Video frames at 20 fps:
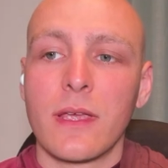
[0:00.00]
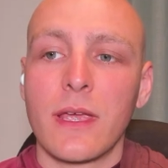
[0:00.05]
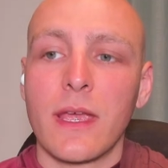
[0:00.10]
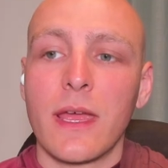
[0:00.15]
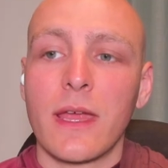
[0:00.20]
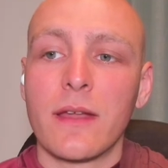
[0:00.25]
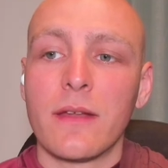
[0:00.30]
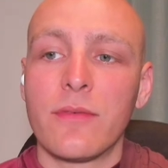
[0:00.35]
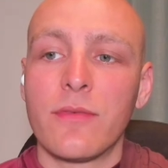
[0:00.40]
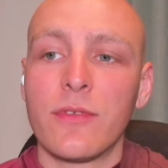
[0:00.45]

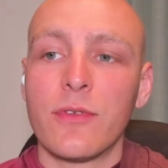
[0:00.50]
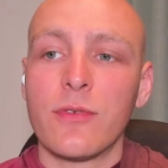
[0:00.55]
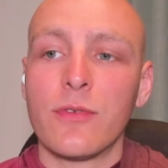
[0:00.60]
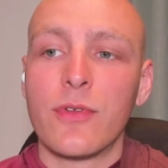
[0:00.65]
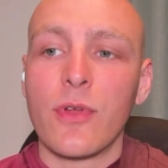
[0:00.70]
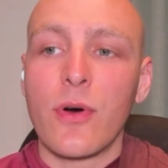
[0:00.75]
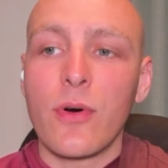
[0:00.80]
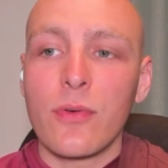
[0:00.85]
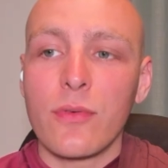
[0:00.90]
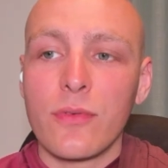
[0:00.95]
And if you
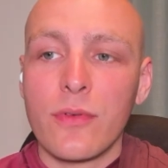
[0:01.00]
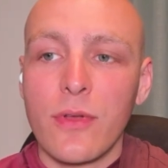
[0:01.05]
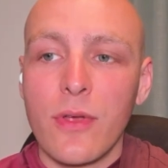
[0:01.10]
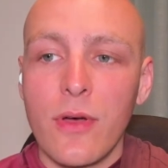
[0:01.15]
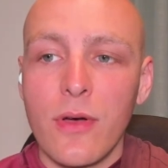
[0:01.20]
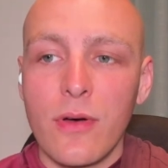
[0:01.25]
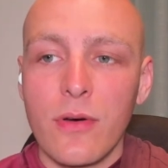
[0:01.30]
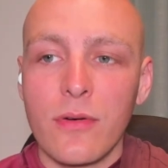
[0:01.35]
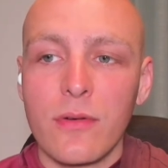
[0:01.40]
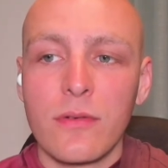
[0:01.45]
don't
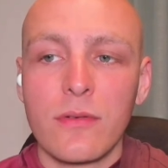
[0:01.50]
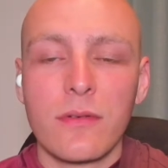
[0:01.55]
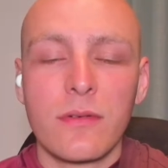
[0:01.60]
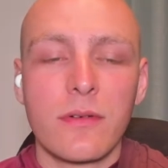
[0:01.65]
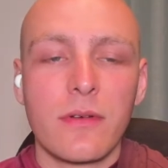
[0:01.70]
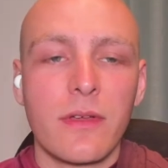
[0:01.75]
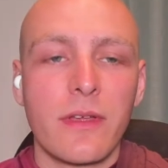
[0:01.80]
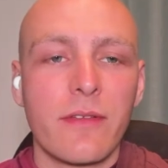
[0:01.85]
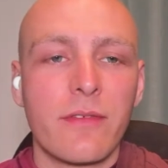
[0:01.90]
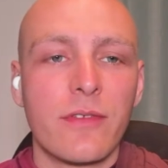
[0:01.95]
know,
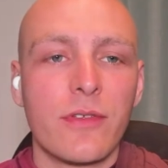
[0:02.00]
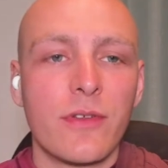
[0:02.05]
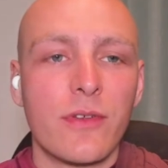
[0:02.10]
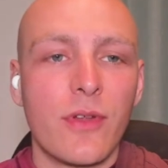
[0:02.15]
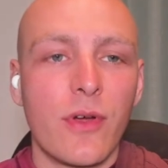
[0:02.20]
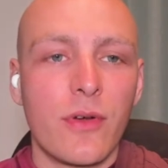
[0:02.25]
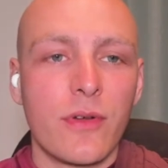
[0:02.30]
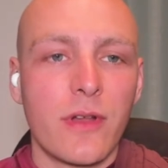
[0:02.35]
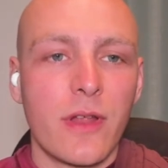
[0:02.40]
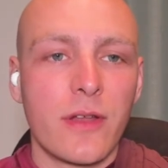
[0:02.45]
if you
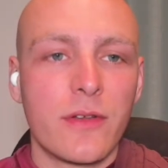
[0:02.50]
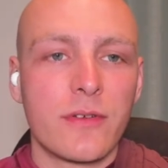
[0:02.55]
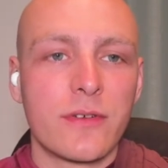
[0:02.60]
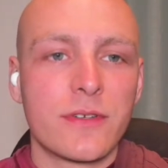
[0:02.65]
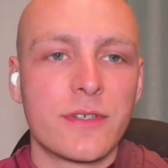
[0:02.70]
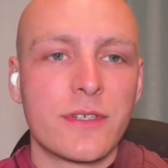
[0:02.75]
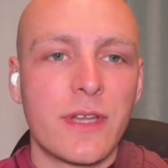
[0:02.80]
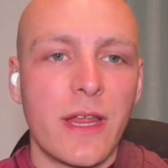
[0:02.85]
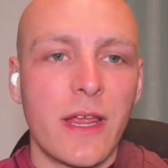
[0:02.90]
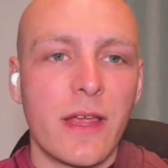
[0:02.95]
don't
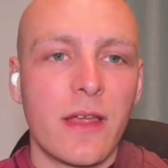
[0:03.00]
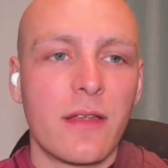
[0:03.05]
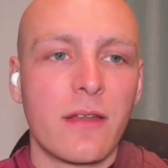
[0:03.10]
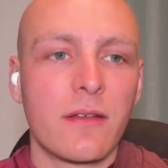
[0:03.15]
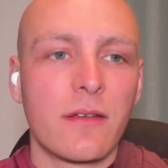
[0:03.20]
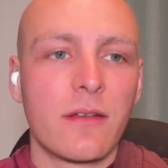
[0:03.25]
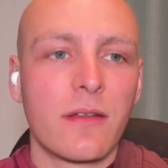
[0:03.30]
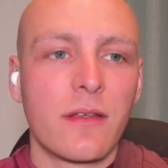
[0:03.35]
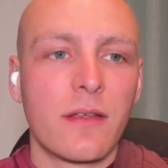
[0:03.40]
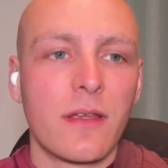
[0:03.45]

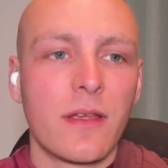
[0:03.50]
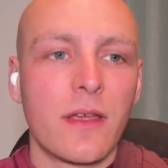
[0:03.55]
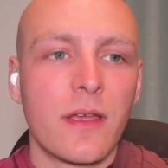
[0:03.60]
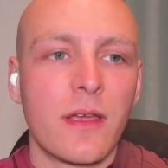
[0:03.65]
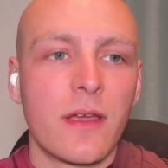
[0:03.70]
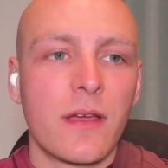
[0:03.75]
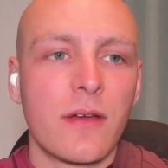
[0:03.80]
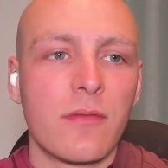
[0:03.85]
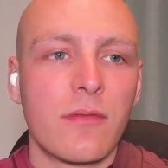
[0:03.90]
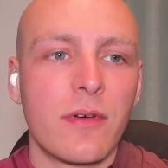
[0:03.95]
understand,
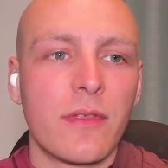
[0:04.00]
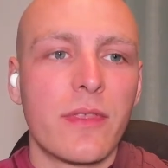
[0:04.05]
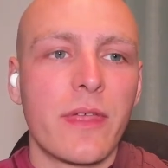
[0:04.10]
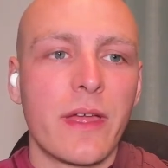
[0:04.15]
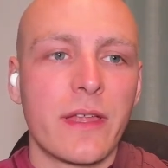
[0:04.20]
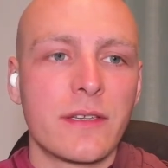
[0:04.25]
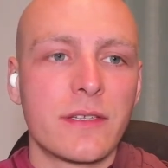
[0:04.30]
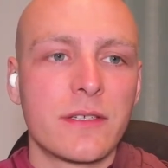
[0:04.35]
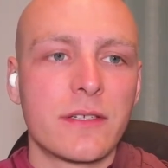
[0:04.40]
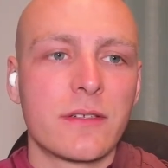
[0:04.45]
well,
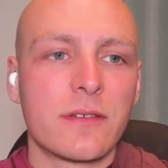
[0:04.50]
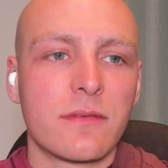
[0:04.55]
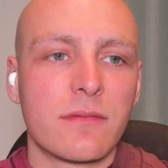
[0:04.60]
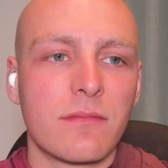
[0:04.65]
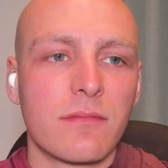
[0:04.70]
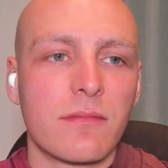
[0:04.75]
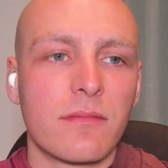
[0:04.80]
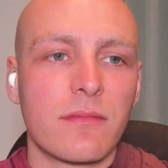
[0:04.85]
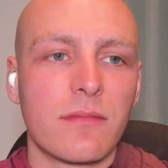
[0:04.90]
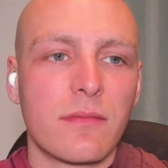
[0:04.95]
that's
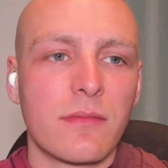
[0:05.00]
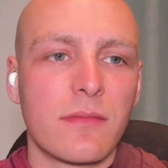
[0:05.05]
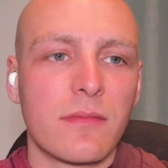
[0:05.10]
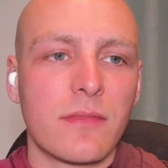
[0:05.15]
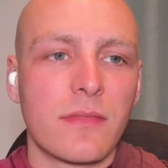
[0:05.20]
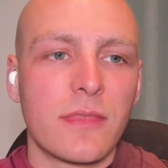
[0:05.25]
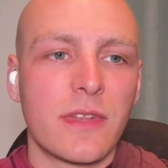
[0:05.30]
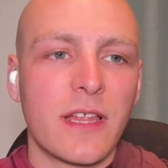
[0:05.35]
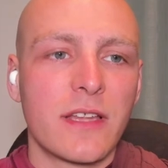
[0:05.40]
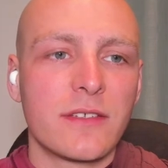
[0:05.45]

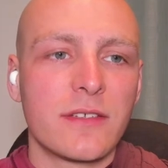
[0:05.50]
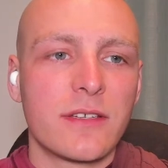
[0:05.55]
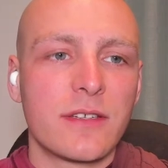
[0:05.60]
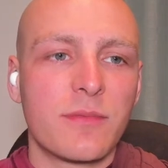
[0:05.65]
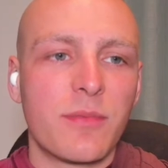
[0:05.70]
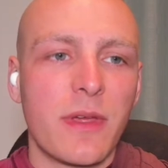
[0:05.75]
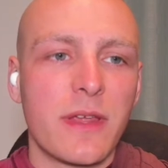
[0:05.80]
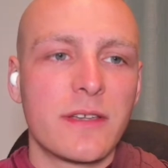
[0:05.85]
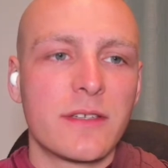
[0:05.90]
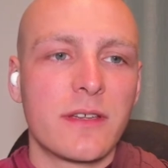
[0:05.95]
a
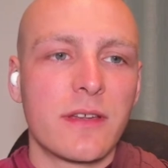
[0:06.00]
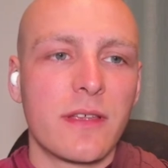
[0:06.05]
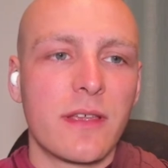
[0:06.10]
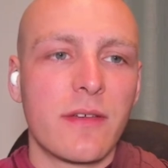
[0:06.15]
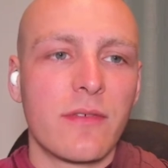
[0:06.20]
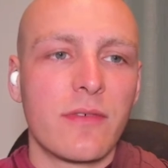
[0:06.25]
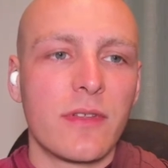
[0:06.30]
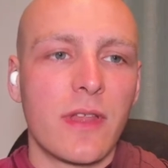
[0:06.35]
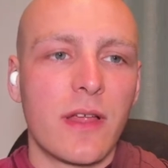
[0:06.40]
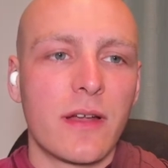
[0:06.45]
space to
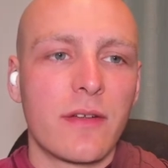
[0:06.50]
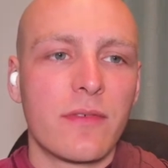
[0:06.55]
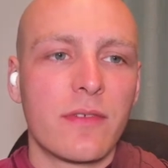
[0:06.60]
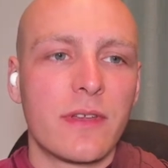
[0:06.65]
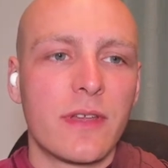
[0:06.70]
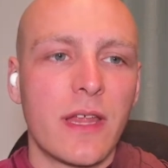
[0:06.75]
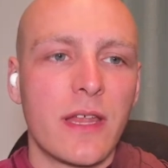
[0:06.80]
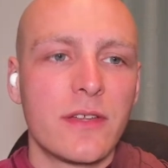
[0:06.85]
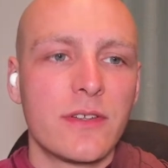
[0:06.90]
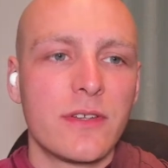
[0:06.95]
give a lot of
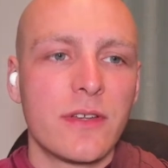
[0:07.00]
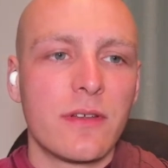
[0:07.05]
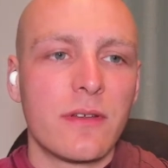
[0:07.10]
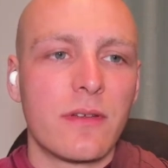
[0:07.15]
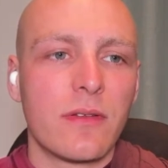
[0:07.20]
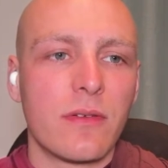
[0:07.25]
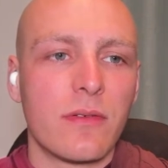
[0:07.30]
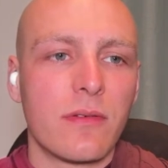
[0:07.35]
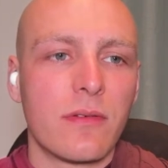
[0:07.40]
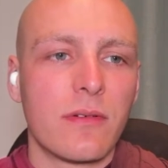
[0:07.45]
attention
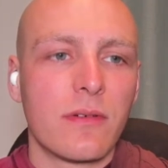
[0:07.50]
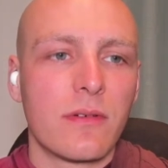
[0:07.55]
to.